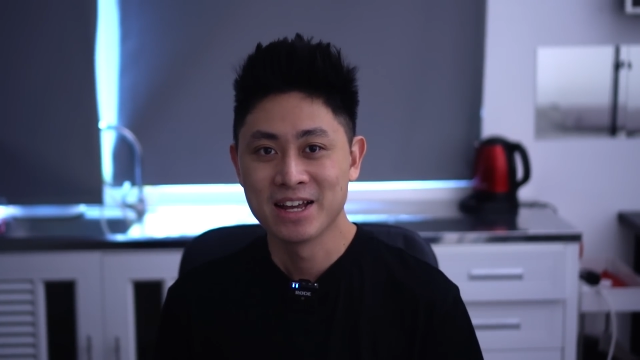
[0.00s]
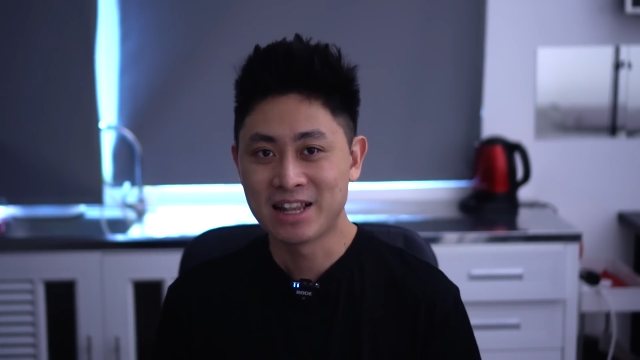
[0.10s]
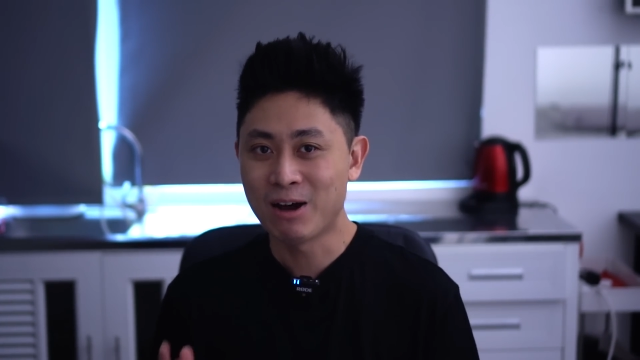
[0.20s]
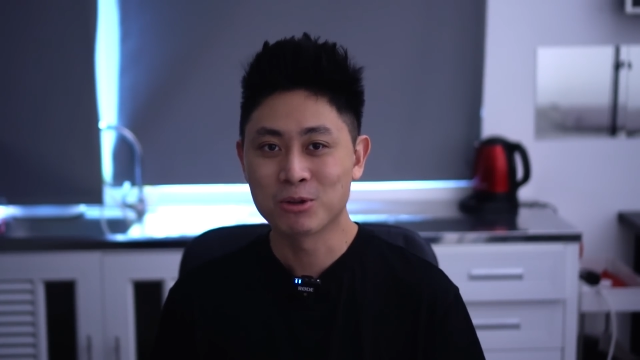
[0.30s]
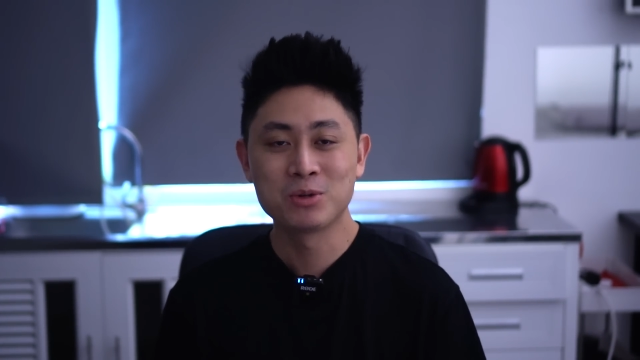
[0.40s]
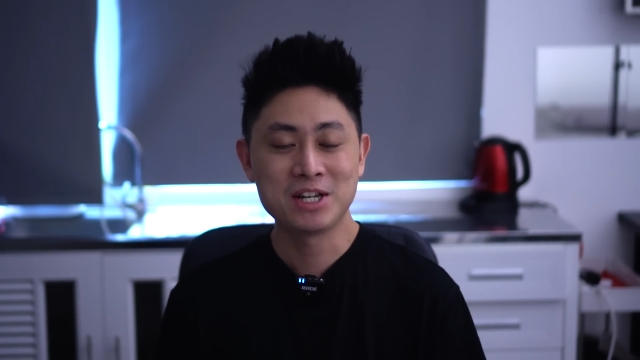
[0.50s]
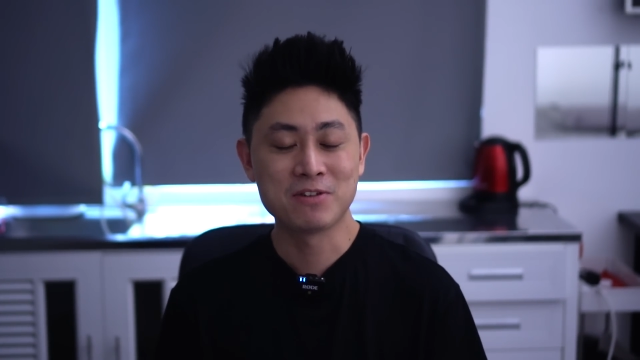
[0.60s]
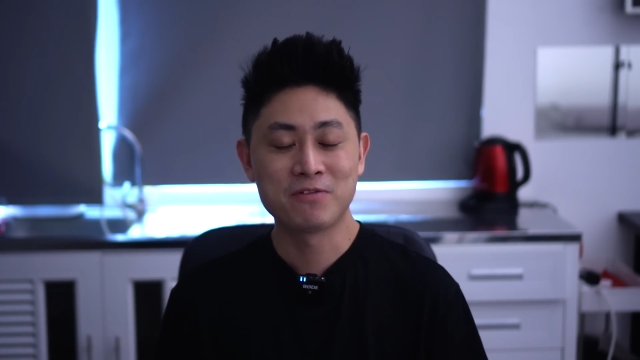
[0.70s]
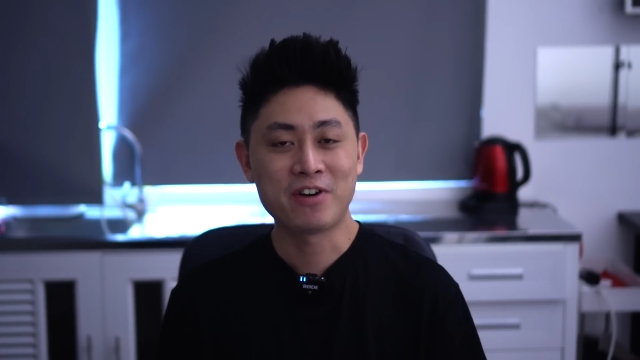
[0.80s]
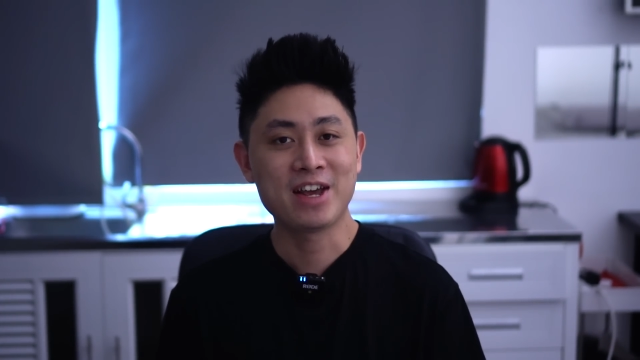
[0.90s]
Now, today is
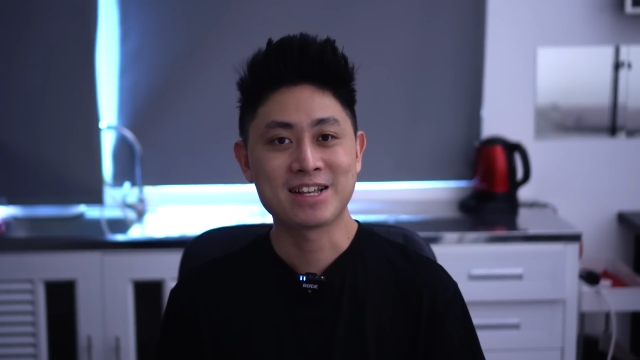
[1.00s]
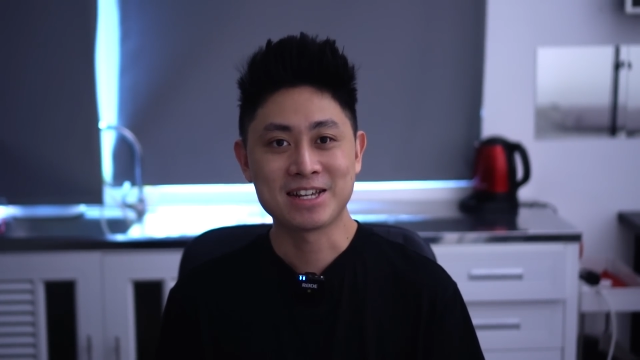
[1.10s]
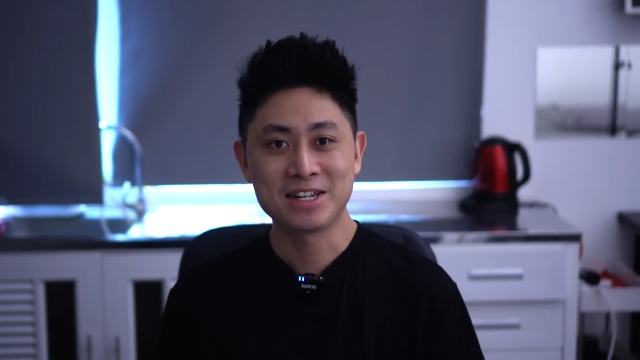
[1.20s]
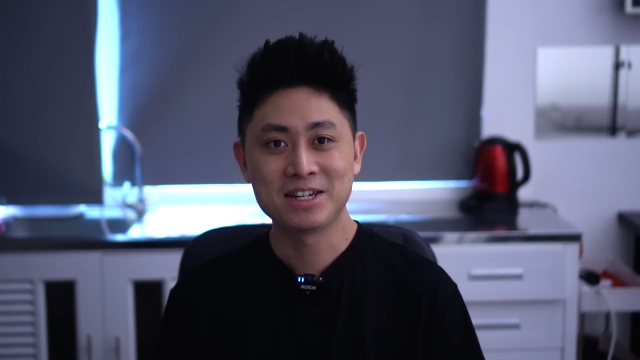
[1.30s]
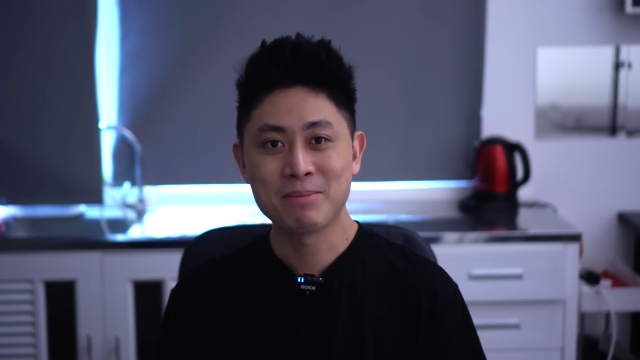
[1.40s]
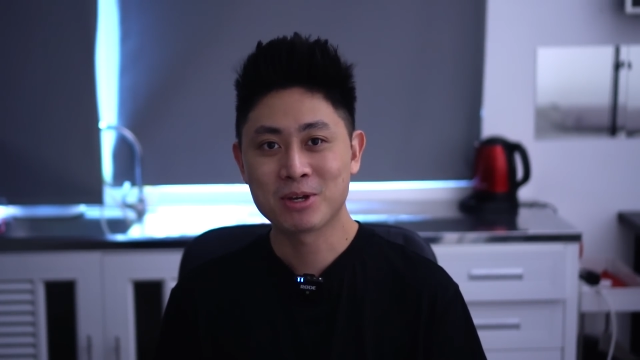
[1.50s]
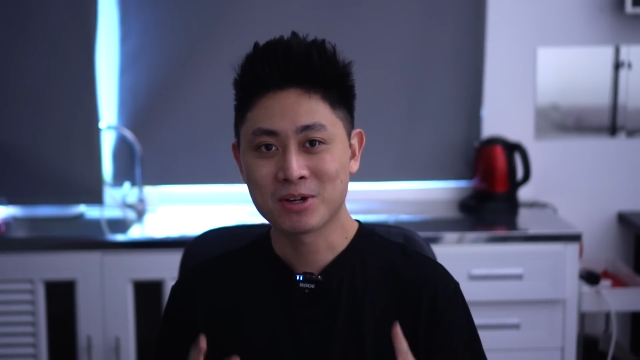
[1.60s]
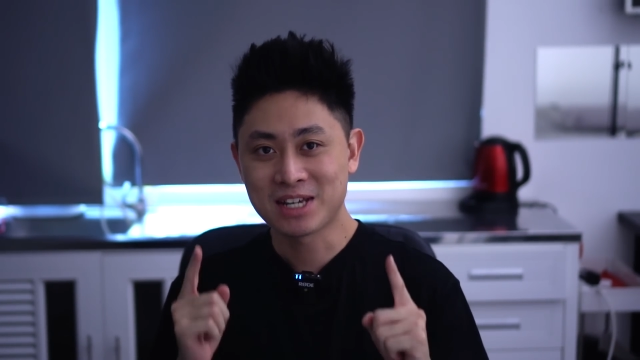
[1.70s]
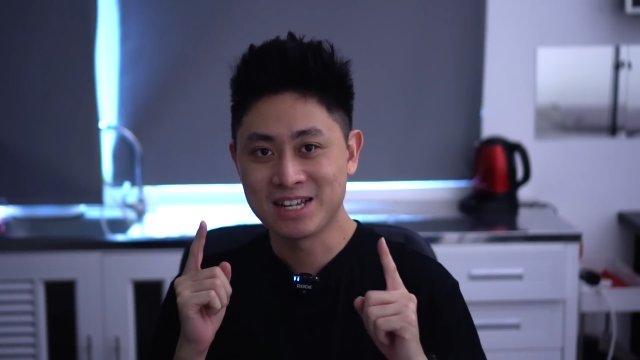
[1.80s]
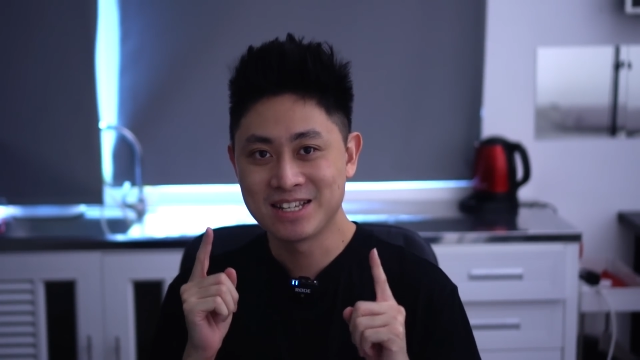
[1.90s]
a very exciting day
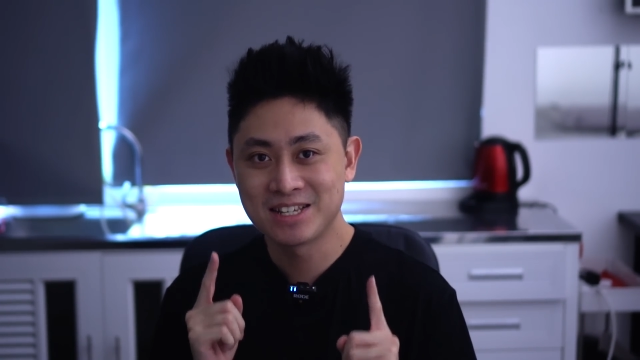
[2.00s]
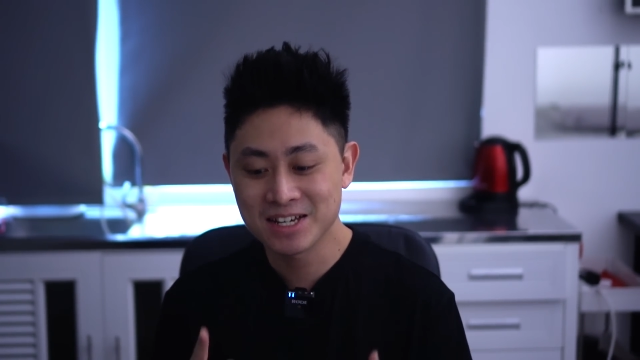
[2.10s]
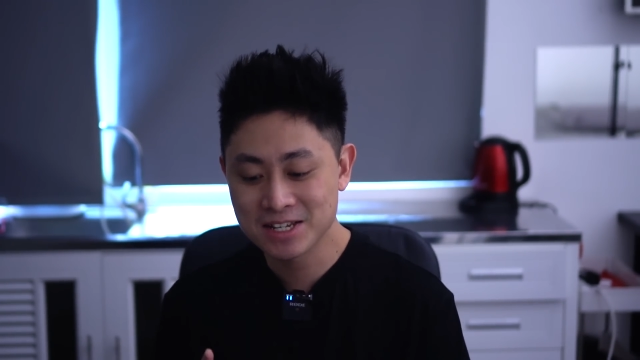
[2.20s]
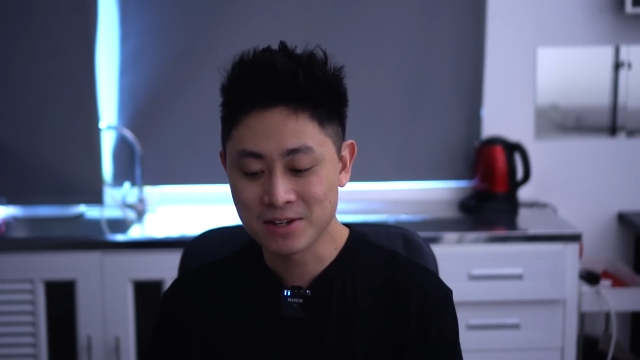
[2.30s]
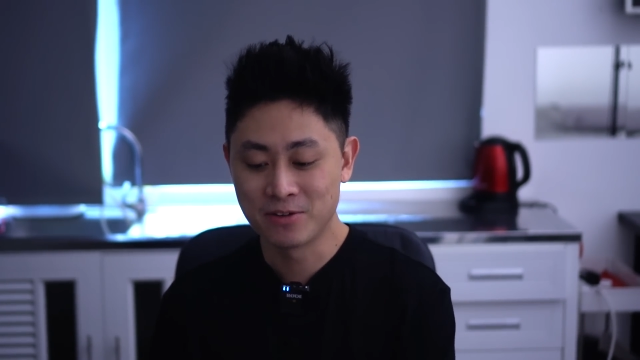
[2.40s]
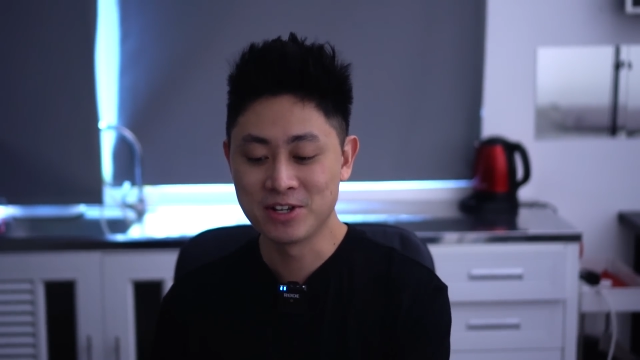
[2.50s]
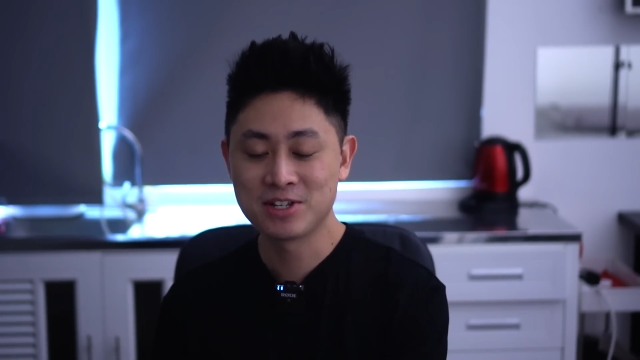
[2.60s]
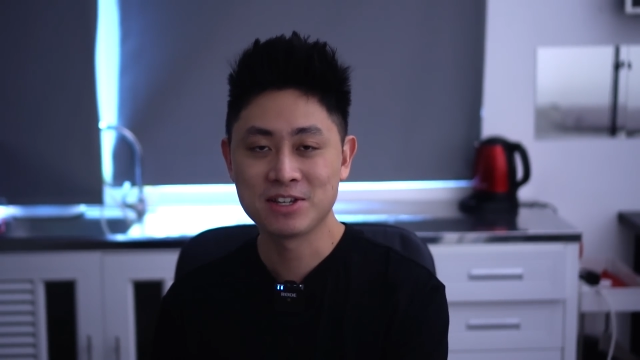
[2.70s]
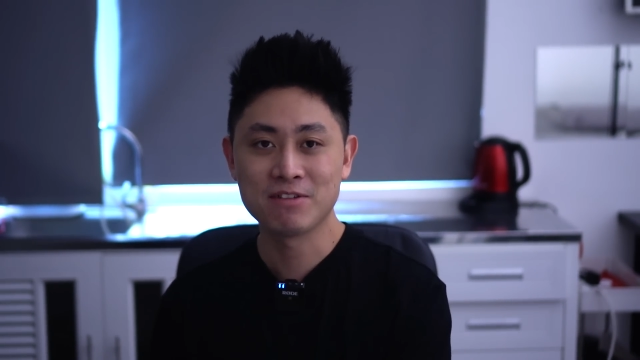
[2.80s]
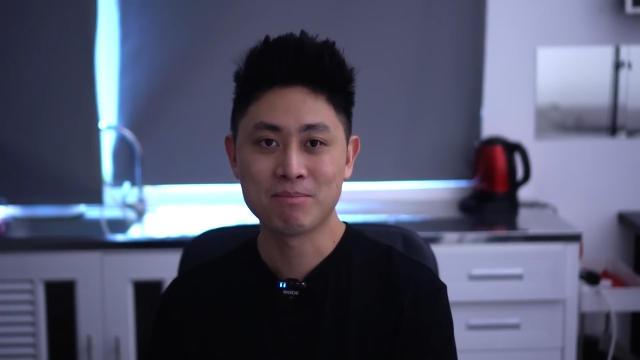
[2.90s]
because I just
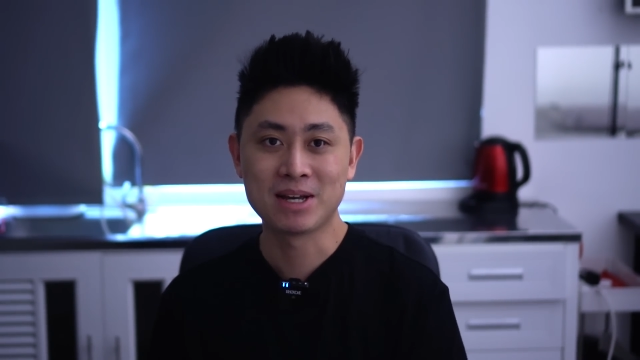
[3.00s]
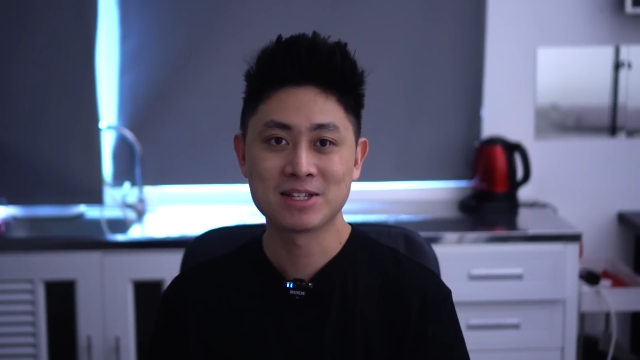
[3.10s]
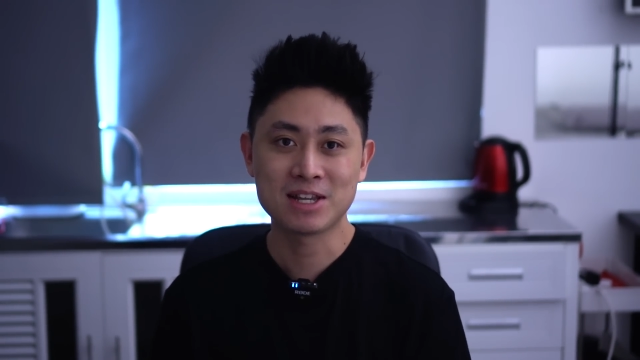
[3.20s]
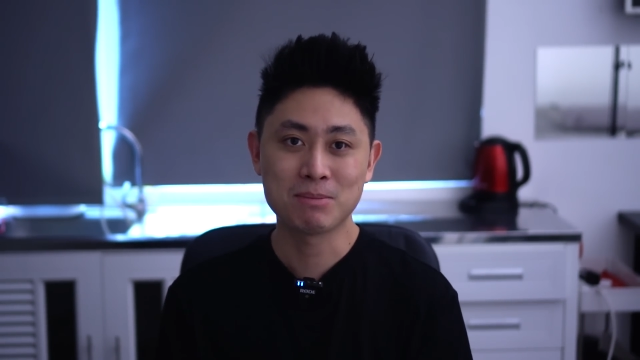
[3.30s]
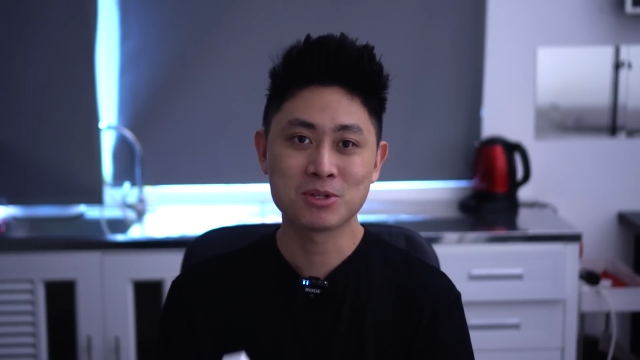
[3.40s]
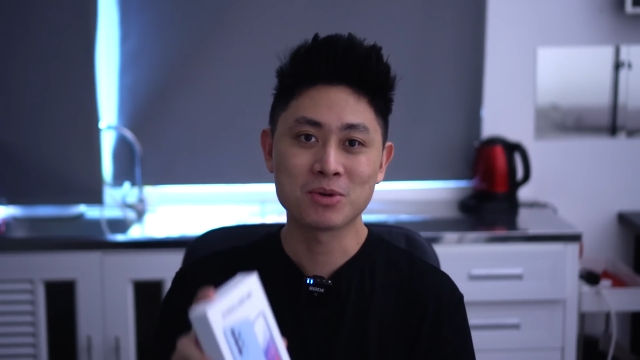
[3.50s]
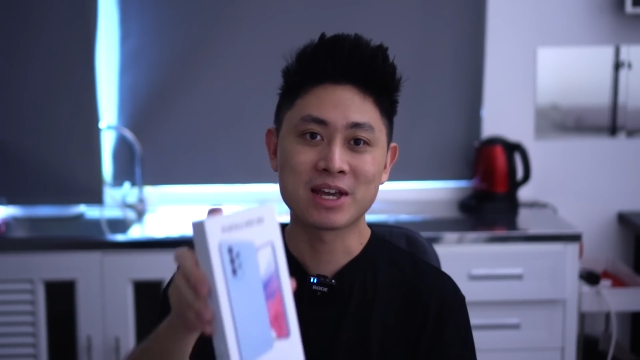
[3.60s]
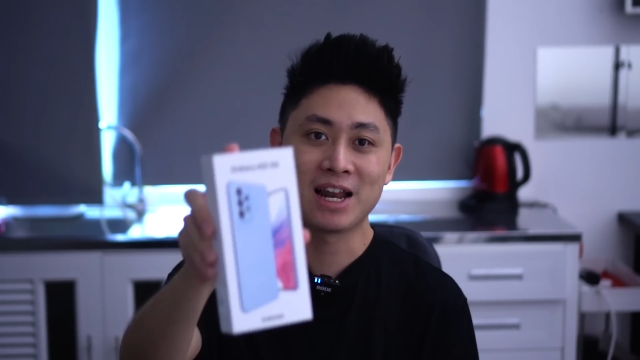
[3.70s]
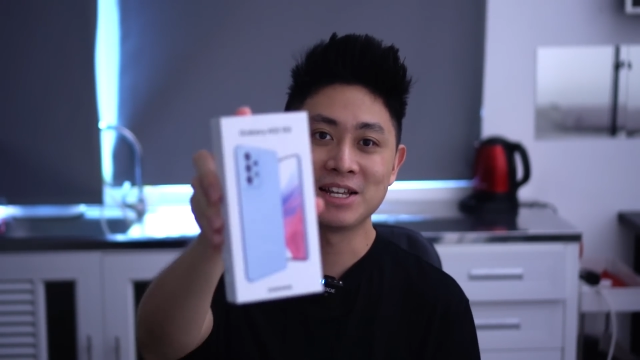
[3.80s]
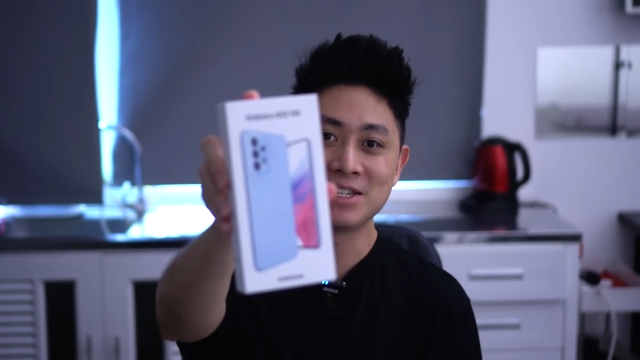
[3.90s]
received my Samsung
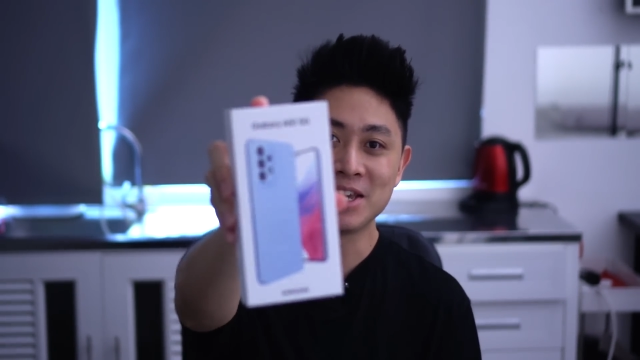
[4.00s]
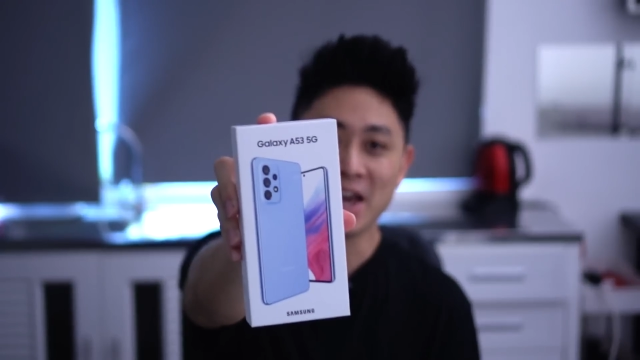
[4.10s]
Galaxy